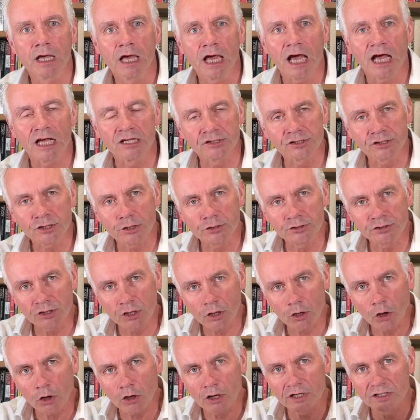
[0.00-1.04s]
And so
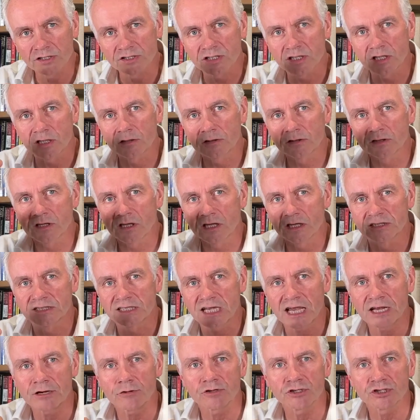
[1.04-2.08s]
long as the
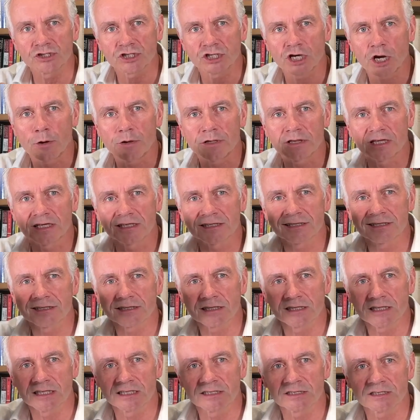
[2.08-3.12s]
data is showing
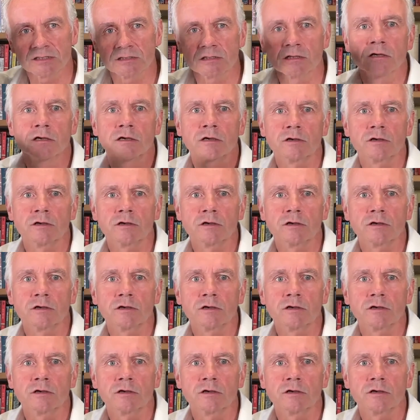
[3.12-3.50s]
this